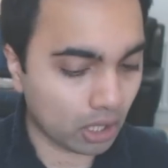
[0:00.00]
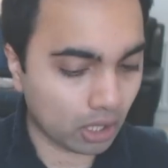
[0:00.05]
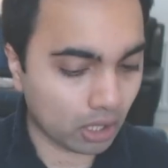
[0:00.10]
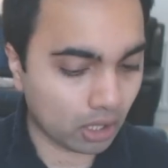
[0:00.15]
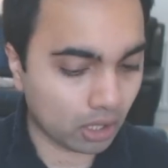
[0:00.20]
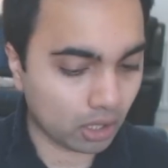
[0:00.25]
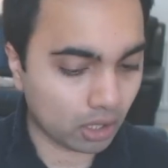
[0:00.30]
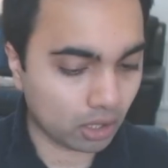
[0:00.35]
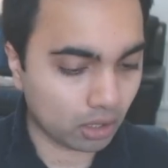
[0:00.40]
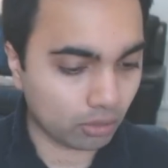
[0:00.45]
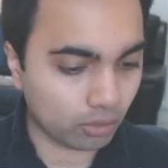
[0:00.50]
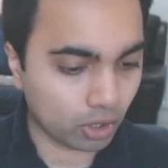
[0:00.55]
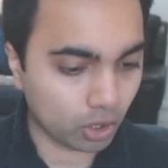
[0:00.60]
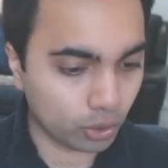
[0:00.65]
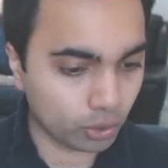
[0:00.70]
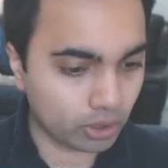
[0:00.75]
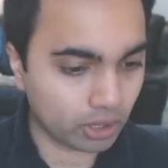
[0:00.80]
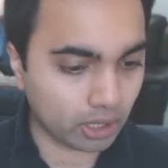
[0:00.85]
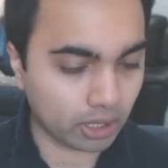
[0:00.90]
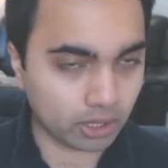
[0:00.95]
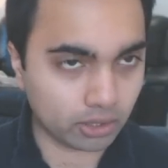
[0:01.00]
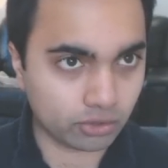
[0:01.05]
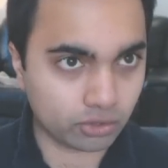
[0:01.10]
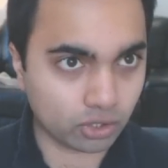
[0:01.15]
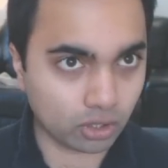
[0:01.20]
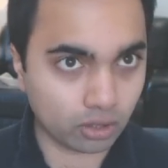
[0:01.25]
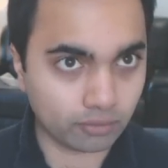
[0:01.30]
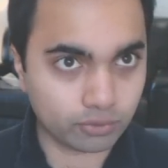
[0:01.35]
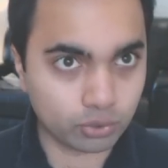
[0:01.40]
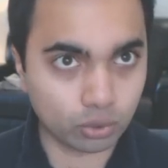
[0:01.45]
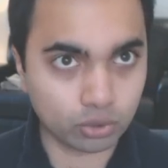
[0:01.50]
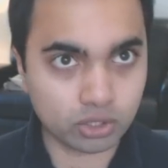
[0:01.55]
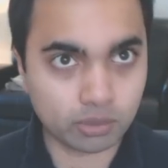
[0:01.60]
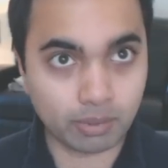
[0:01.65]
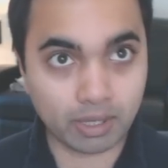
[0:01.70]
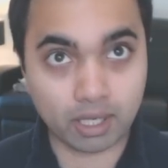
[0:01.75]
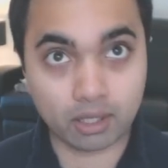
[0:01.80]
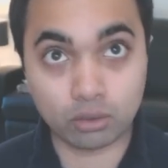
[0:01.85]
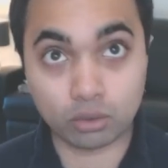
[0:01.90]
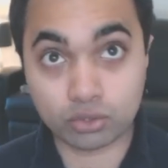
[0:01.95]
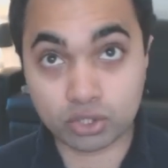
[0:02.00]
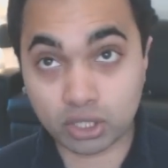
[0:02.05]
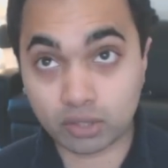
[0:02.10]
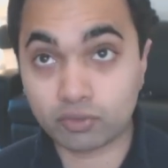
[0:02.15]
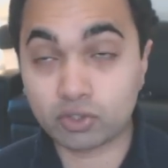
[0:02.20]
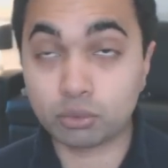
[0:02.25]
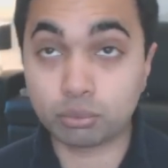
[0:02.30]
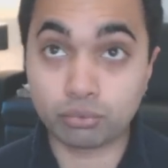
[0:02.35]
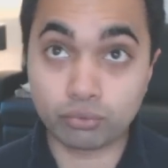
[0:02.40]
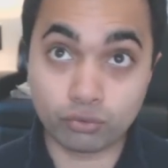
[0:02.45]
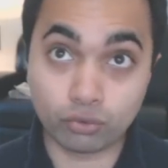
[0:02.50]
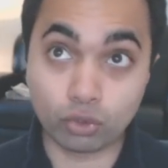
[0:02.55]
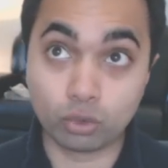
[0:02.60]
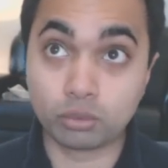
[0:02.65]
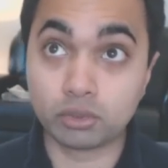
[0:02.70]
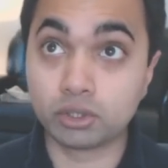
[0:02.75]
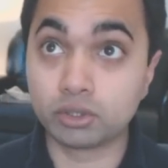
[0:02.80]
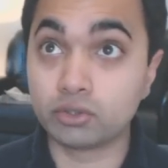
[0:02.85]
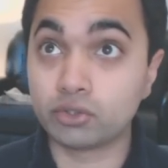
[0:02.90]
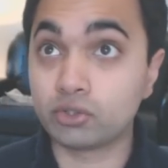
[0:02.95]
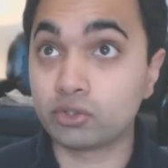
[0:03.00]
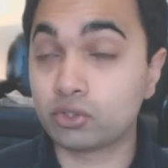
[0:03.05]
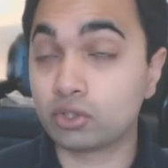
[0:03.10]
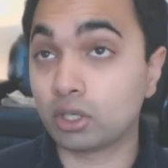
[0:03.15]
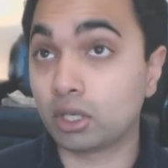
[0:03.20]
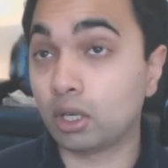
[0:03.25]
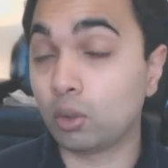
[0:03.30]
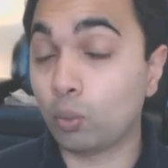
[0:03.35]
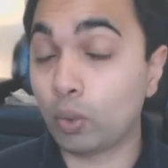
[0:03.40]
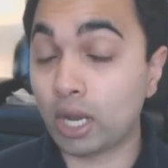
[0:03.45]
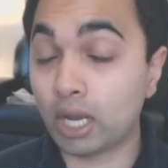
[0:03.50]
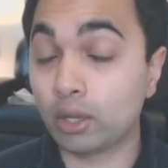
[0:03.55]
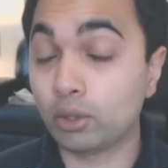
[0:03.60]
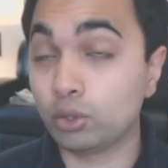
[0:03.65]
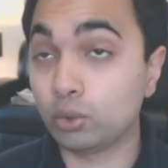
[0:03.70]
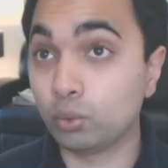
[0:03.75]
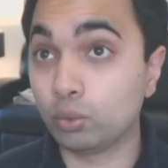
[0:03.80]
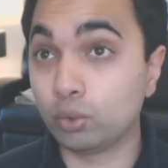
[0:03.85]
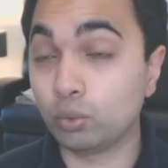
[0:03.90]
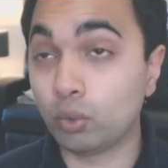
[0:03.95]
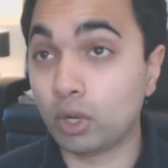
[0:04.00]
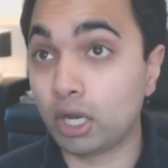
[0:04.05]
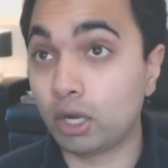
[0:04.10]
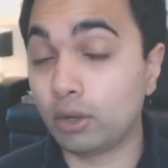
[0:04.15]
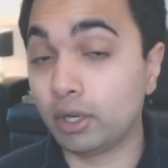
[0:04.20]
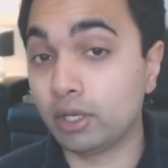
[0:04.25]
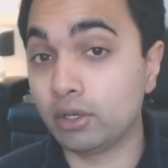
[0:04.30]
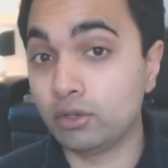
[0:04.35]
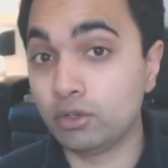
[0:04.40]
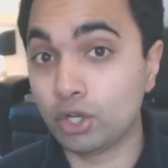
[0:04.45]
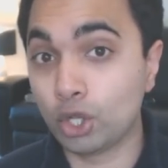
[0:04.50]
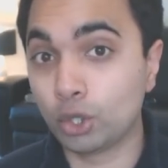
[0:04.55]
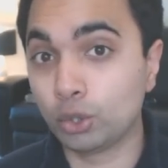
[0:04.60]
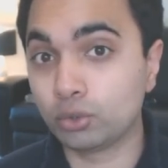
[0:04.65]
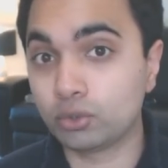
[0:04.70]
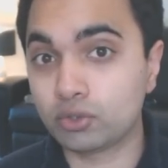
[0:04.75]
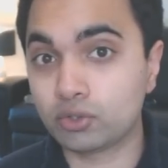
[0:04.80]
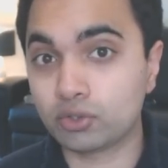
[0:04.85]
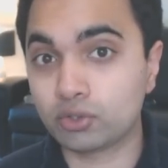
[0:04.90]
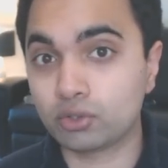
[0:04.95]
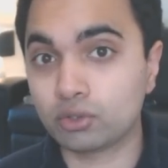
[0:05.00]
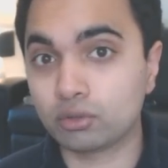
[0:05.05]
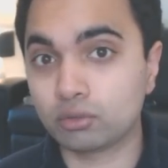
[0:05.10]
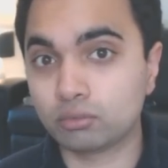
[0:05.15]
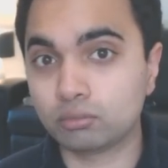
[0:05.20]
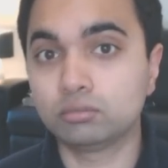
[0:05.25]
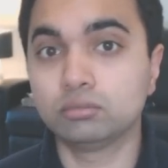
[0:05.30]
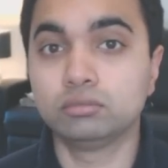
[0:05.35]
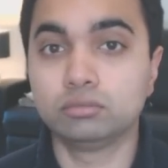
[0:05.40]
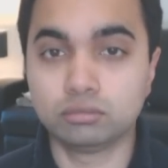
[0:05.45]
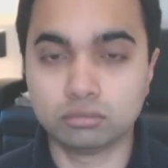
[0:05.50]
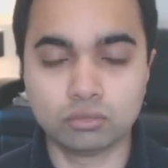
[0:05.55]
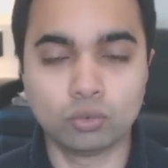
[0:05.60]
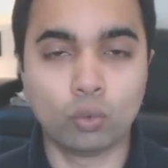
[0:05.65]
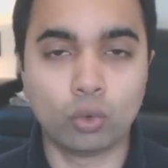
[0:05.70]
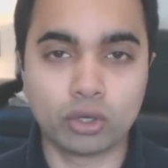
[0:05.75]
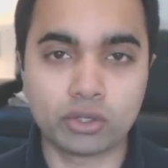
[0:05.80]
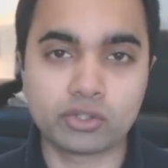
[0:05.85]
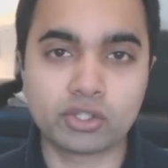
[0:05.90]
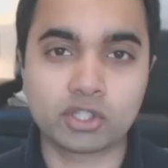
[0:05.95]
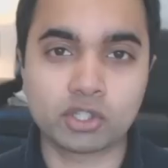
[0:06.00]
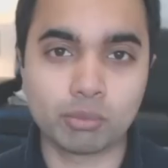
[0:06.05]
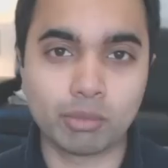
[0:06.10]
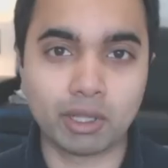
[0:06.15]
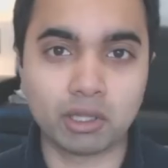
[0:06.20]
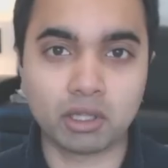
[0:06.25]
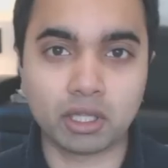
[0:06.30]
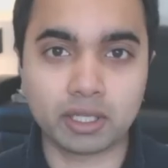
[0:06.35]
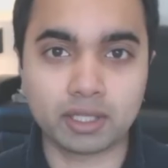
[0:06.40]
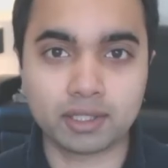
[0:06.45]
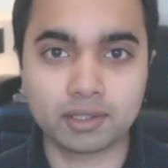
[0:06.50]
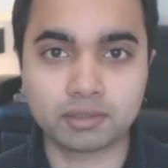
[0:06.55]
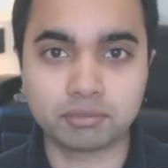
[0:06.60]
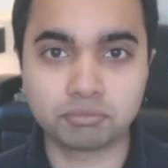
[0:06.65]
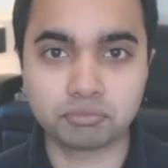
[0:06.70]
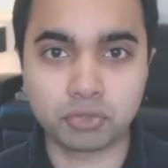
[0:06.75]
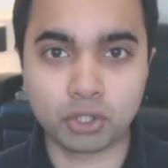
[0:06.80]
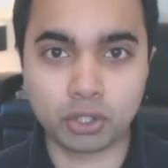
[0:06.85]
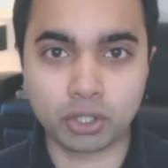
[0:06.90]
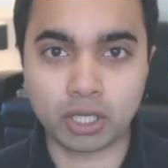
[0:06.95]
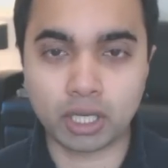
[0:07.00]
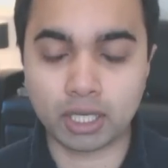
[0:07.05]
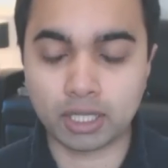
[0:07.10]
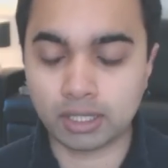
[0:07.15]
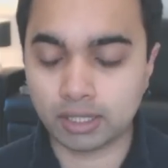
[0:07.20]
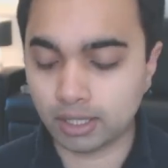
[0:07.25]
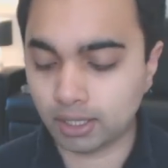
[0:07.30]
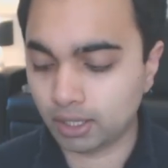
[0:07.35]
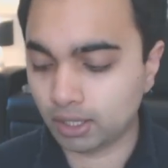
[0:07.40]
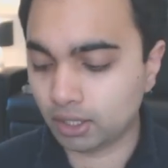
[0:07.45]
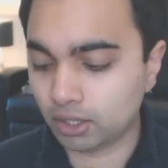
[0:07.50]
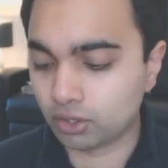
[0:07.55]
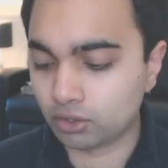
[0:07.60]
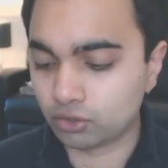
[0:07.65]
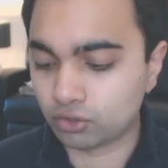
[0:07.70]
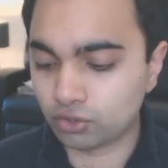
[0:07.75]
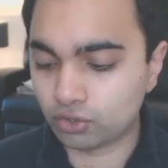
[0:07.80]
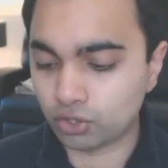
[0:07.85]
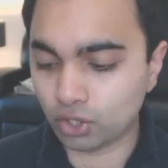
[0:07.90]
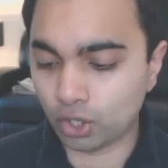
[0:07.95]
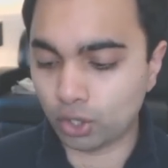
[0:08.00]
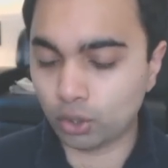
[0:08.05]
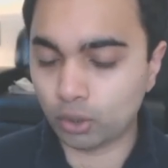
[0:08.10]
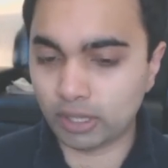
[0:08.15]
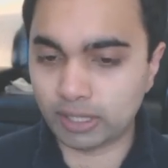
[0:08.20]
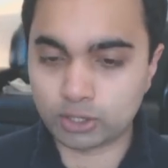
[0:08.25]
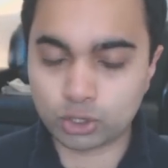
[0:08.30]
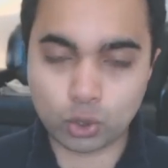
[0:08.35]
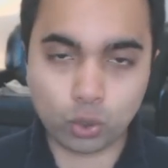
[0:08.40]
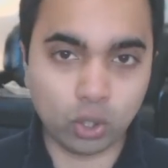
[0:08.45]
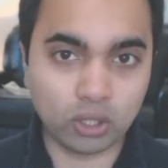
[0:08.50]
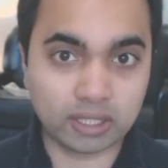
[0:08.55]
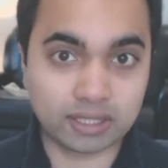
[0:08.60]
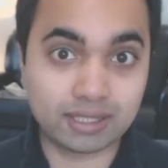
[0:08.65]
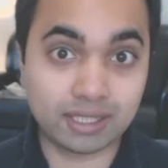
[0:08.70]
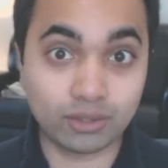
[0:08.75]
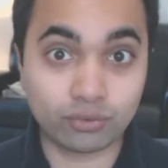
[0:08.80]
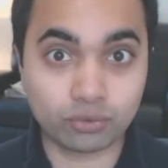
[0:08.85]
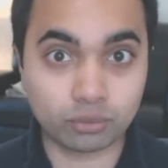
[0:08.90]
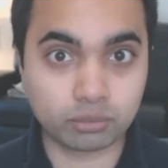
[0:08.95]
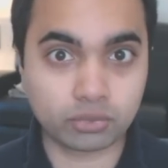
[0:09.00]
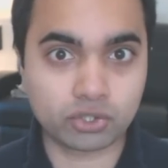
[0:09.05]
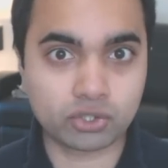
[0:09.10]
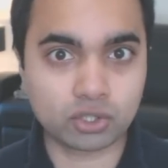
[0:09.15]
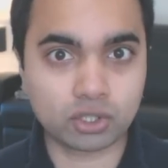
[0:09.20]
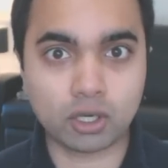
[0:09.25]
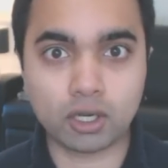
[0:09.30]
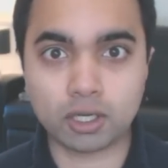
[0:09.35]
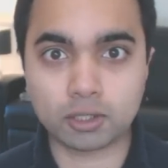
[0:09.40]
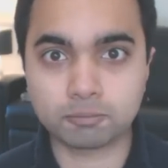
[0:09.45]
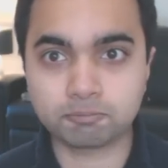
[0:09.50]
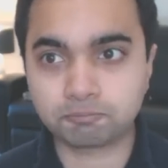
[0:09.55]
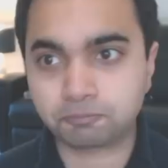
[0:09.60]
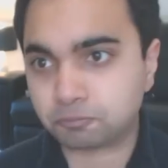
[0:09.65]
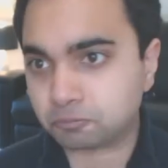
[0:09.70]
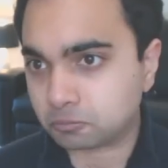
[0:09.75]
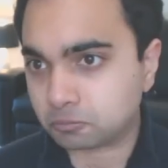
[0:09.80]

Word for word: Uh, okay, so I've talked about longevity performance, uh, where you would wear it, notes, what does it smell like? Okay, so it's quality from the start